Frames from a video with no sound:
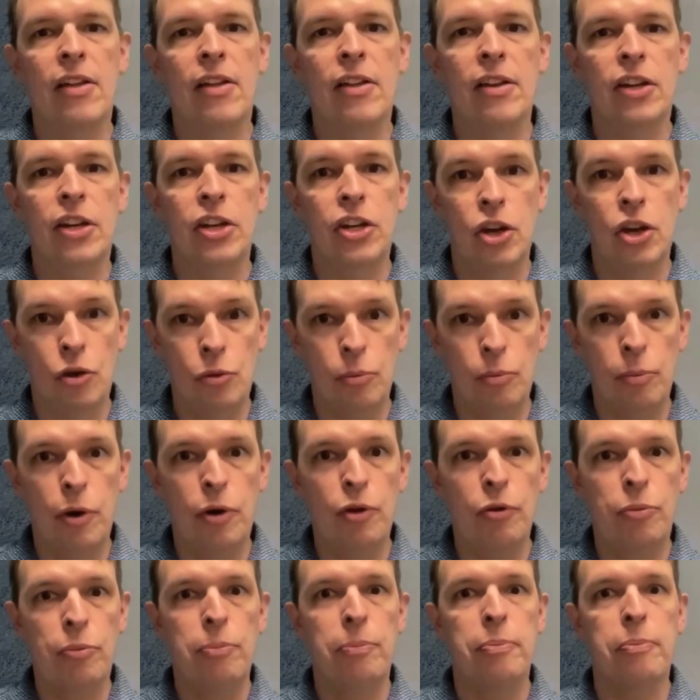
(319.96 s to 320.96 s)

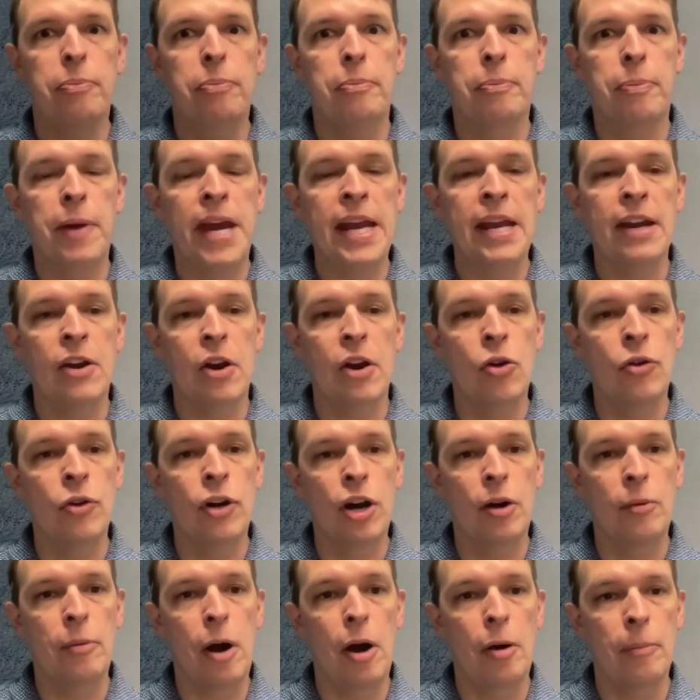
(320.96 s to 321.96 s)
both paid and owned
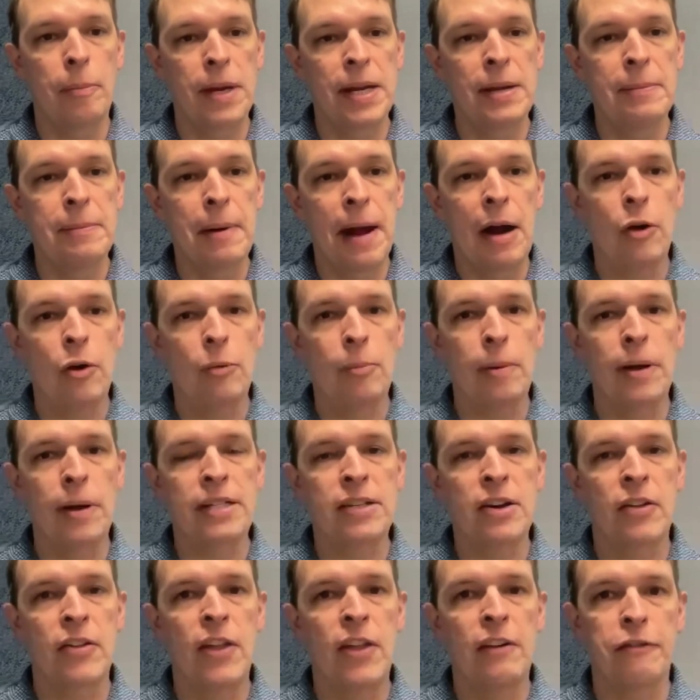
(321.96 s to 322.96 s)
are being powered based
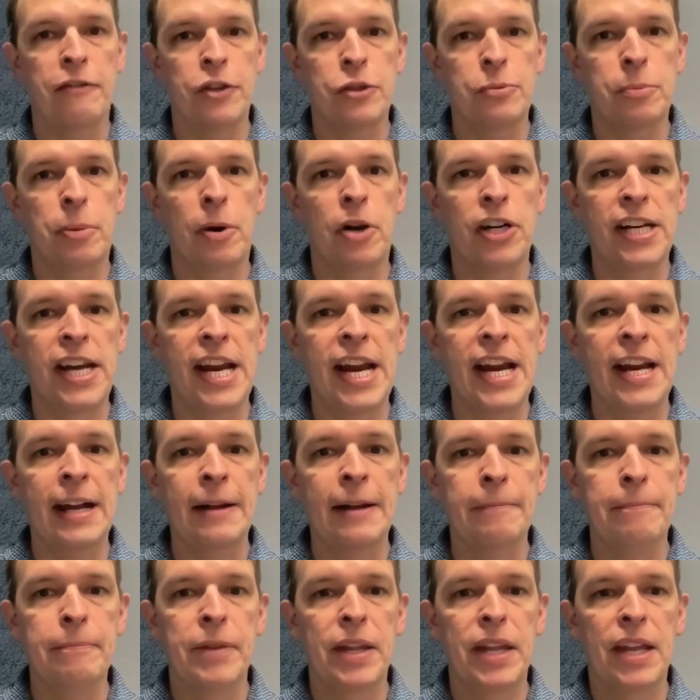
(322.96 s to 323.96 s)
on that first party data,
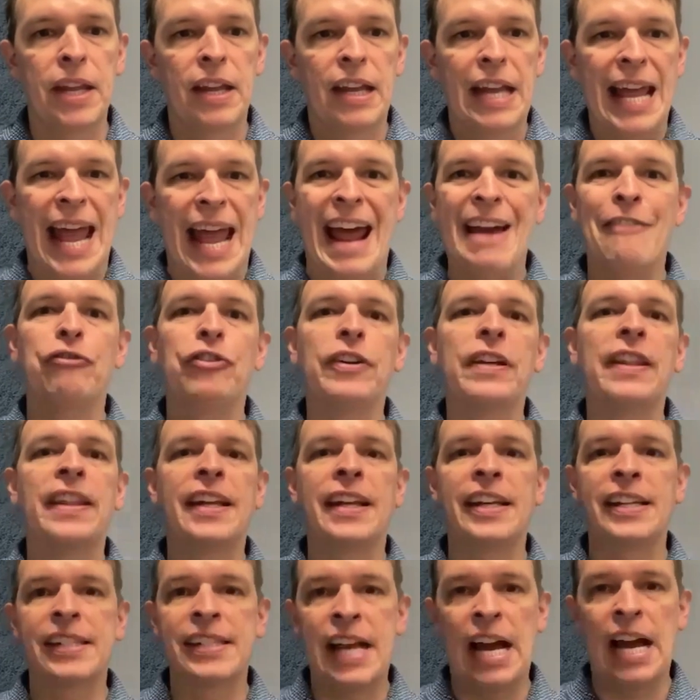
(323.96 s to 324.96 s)
everything
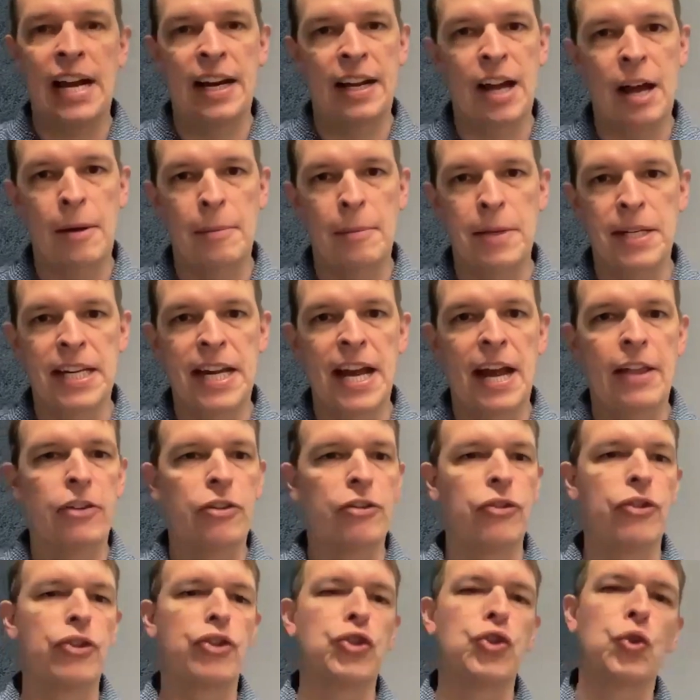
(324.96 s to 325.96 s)
is kind of coming together.
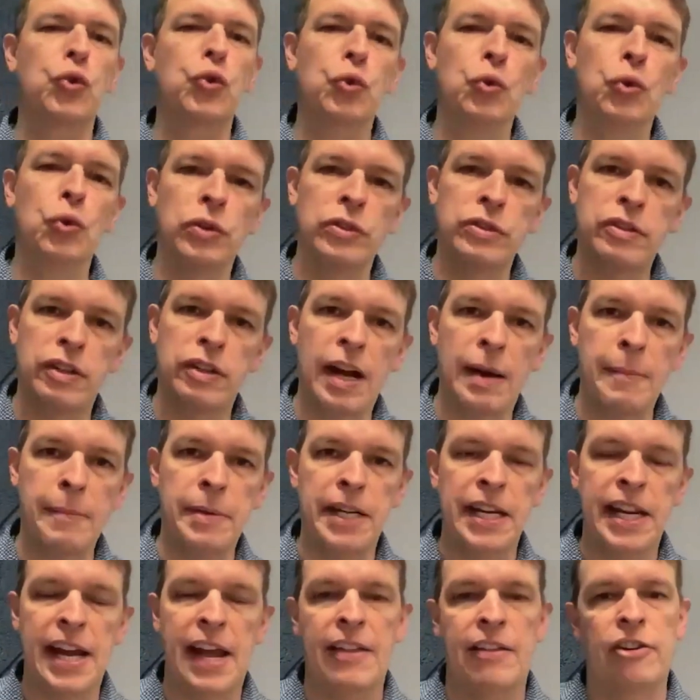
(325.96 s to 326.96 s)
The tools are coming
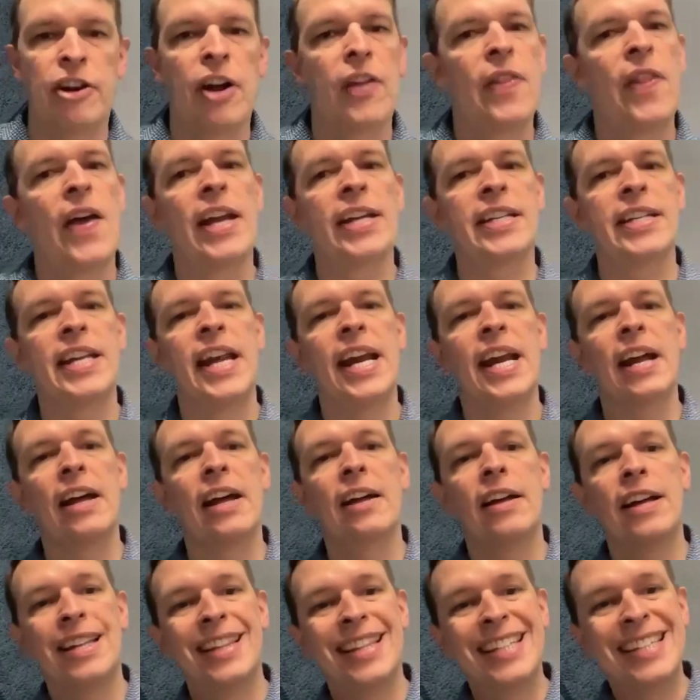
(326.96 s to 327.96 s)
together on that data.
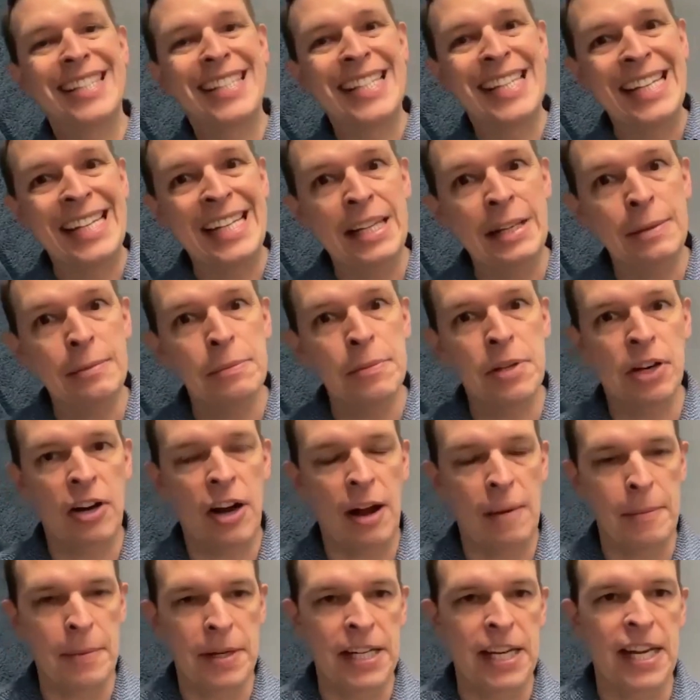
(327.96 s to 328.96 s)
The teams are
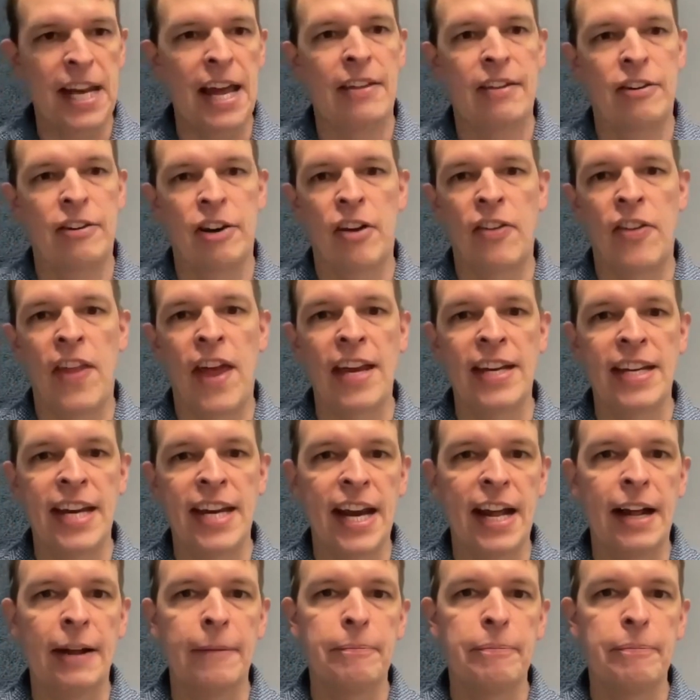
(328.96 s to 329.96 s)
coming together on that
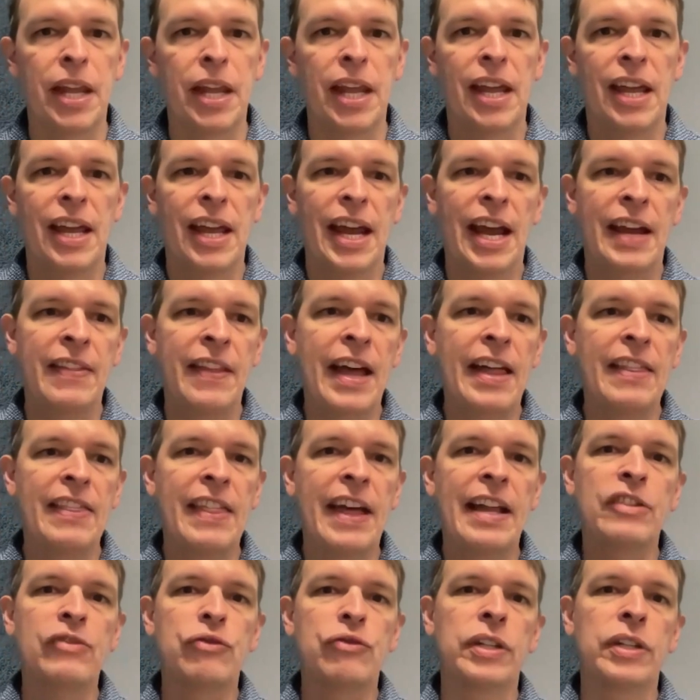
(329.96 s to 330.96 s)
data. And
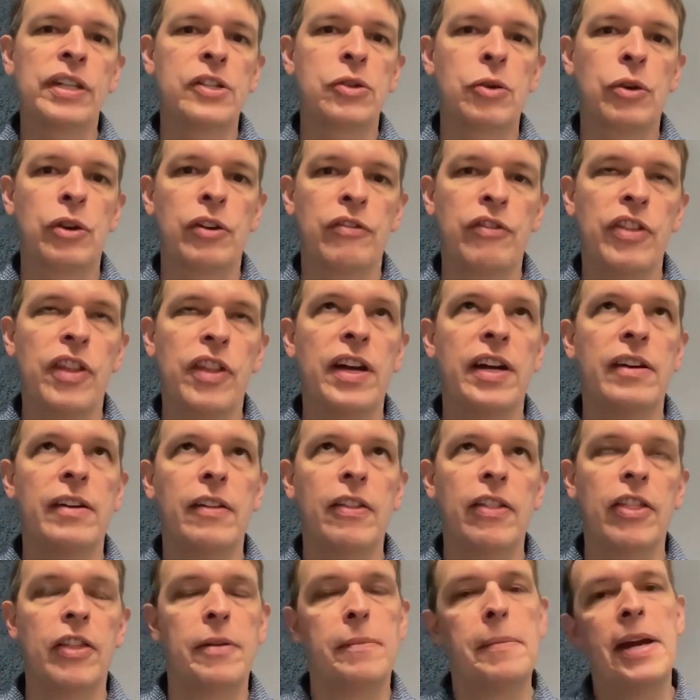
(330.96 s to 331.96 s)
that's really sort of
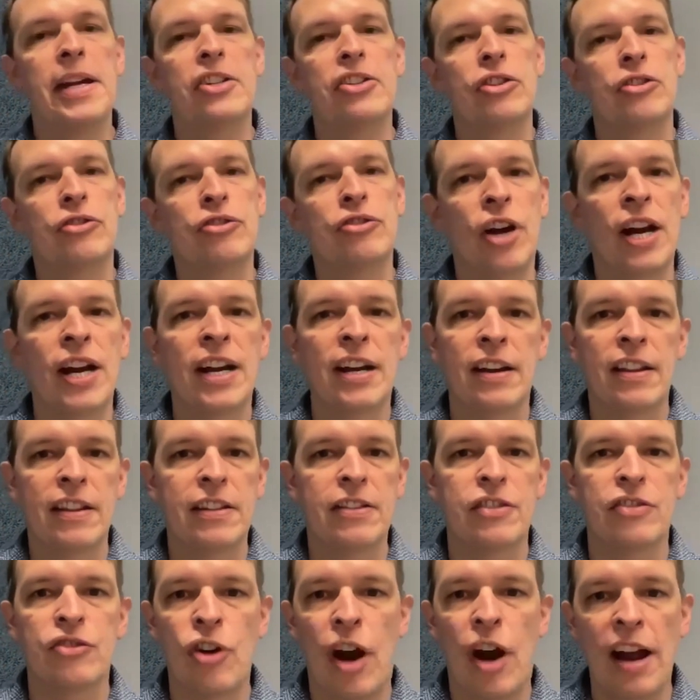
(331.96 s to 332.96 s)
the major trend
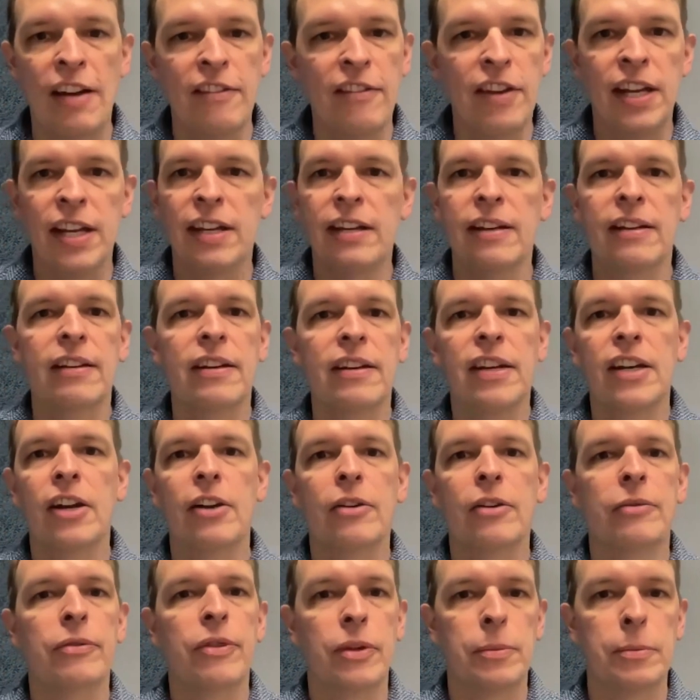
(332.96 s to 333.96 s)
that's driving,
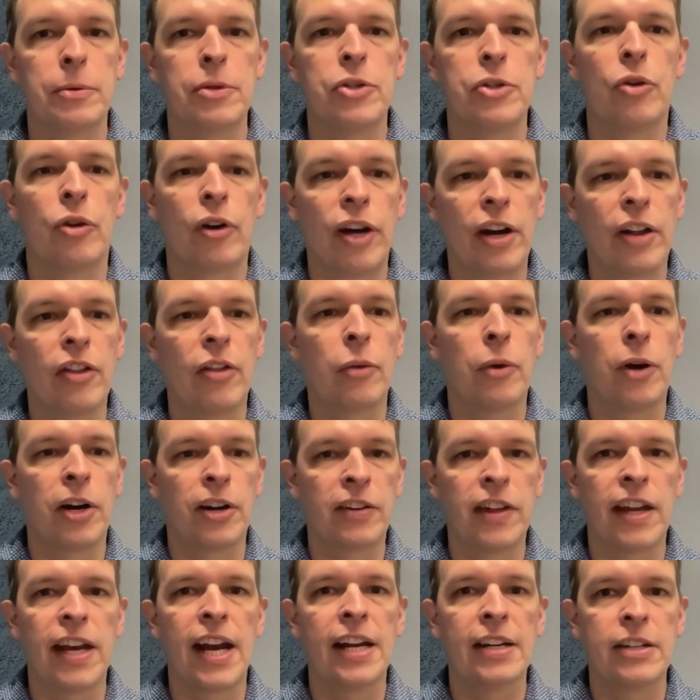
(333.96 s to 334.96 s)
the majority of the work
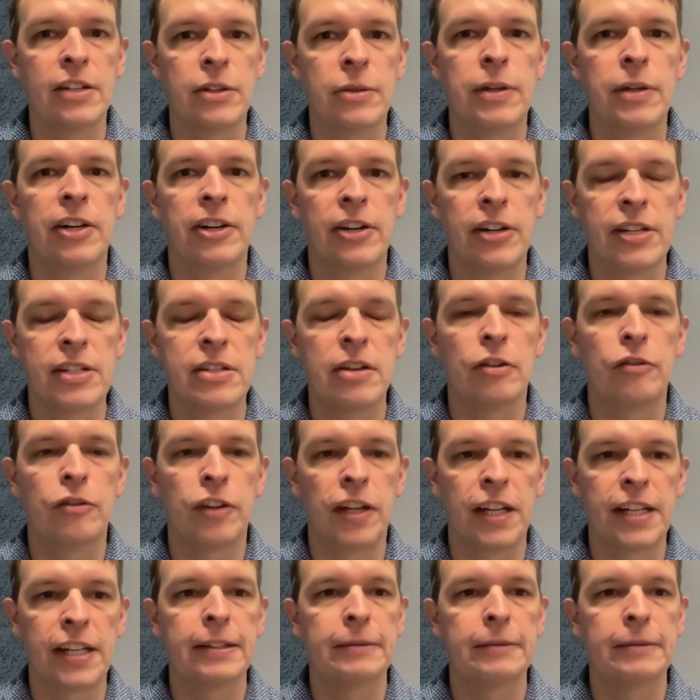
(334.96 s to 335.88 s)
that I do here at Snowflake.